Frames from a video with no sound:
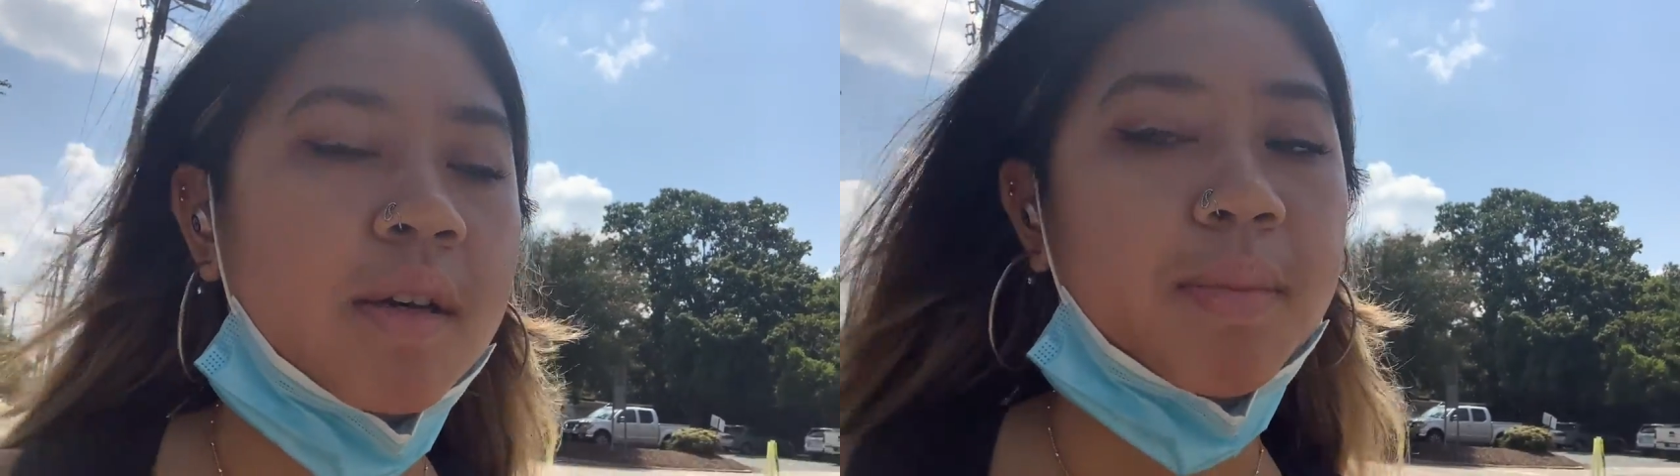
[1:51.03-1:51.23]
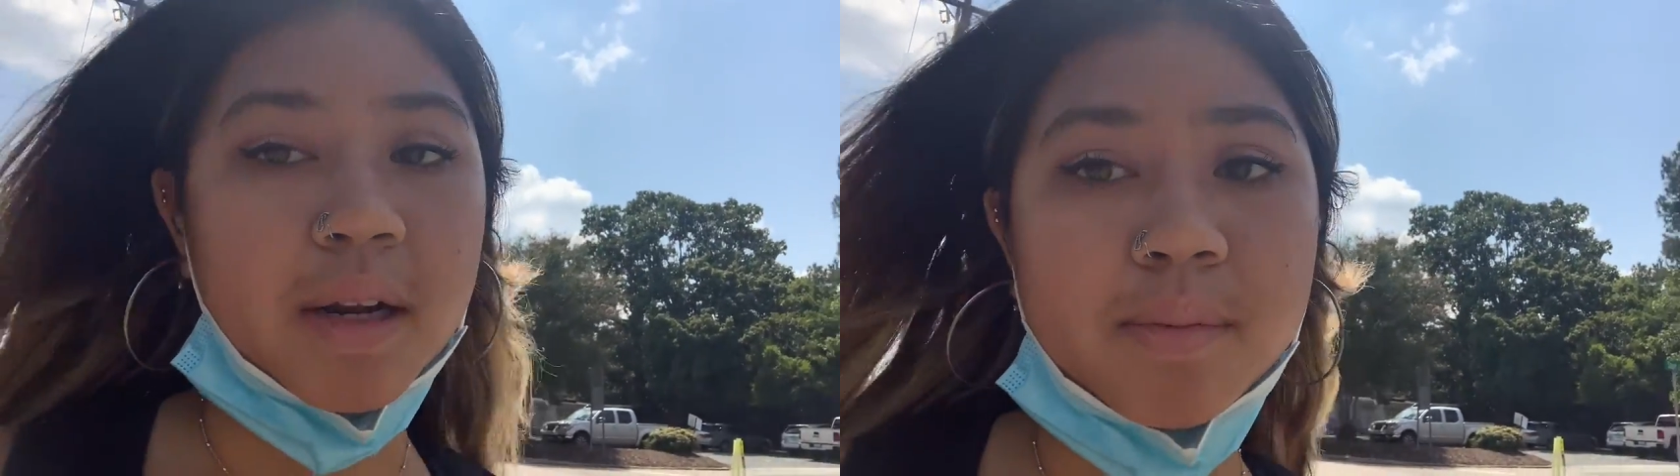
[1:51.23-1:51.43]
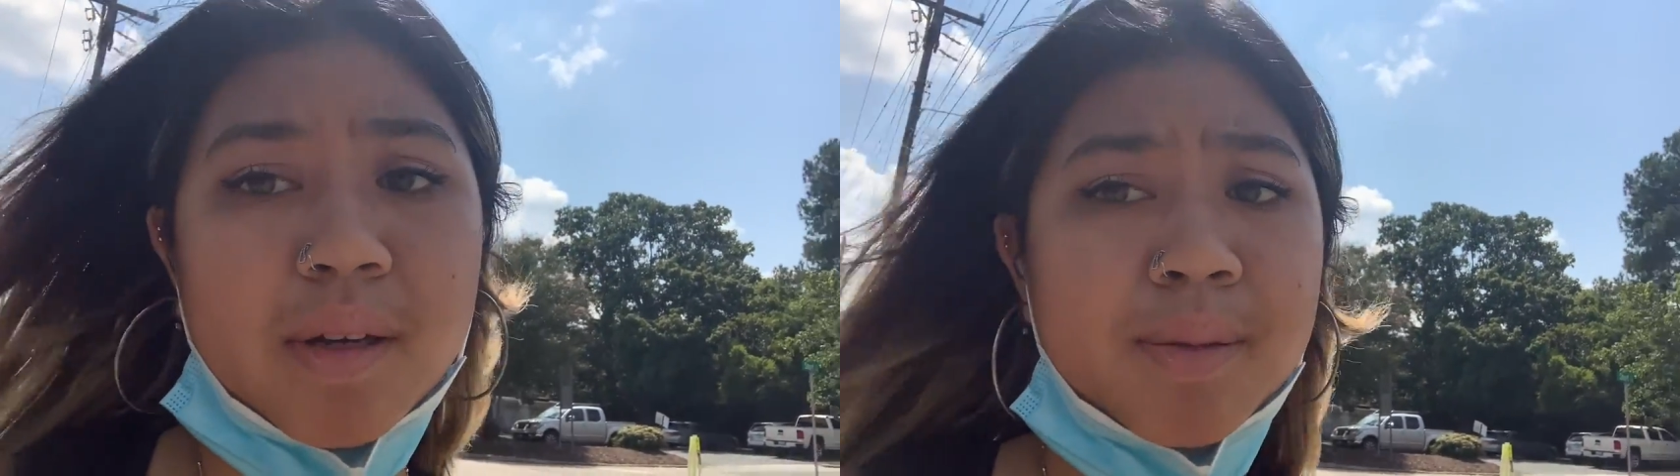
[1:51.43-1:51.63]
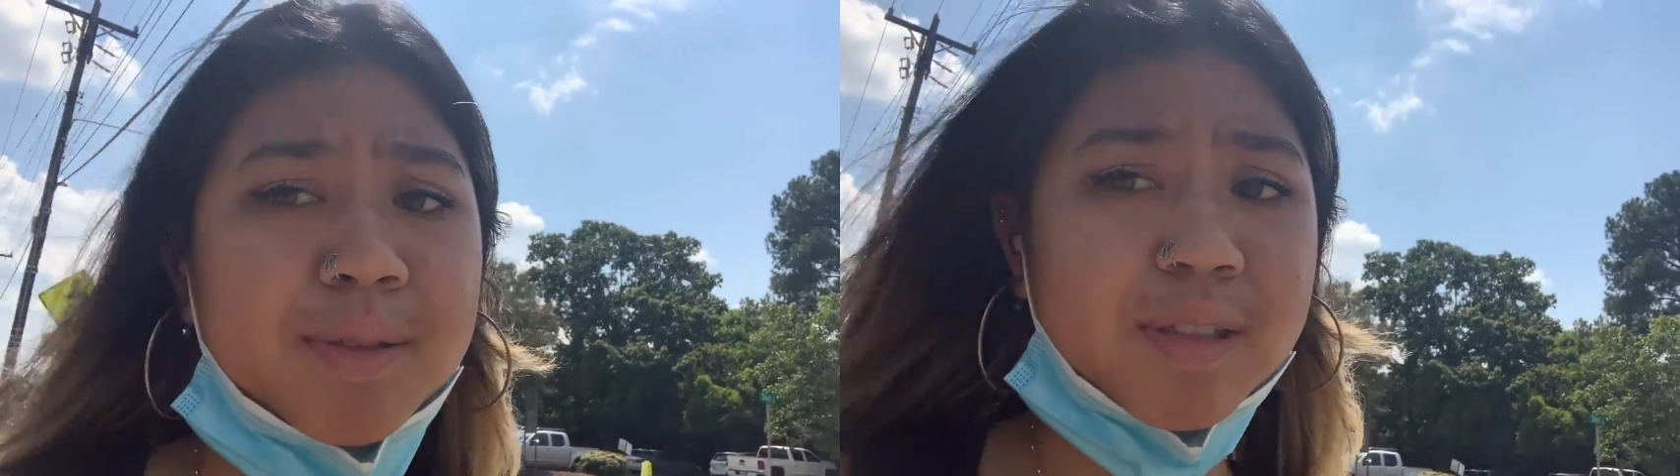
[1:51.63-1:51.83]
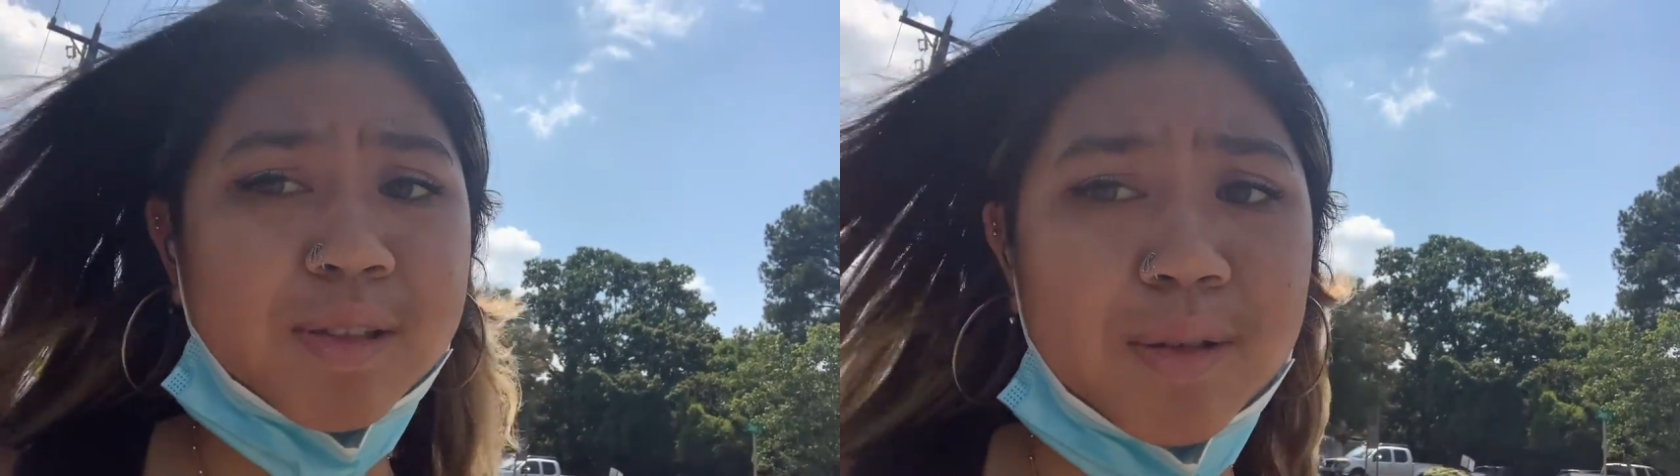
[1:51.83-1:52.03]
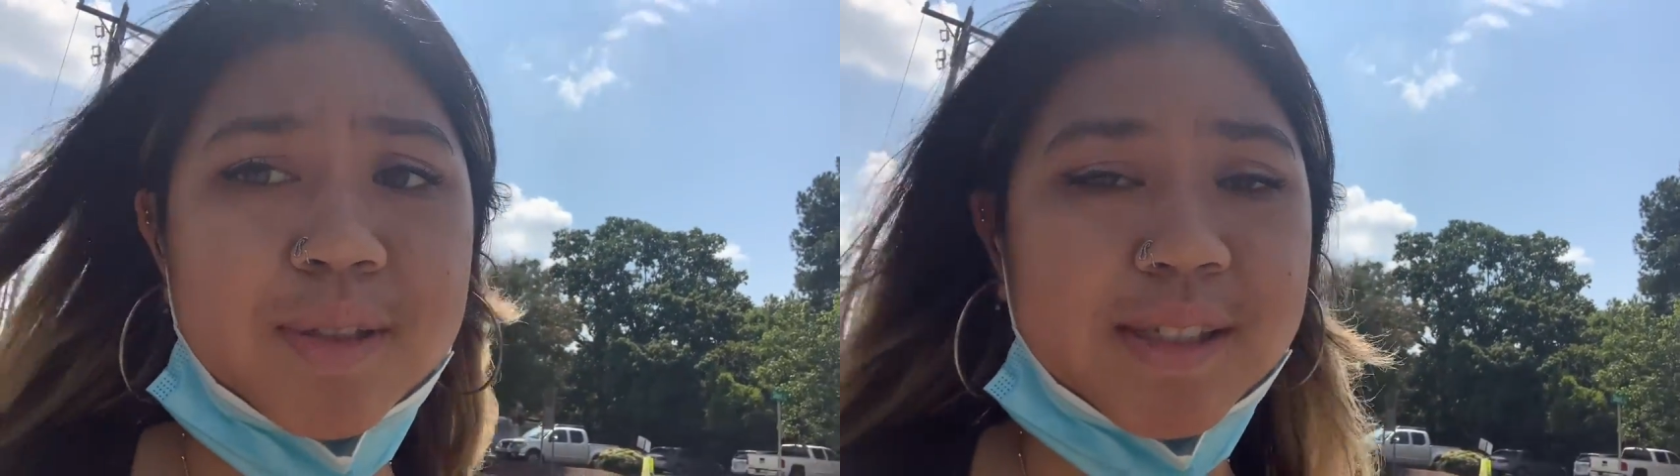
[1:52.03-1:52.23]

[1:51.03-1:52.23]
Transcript: But I'm just so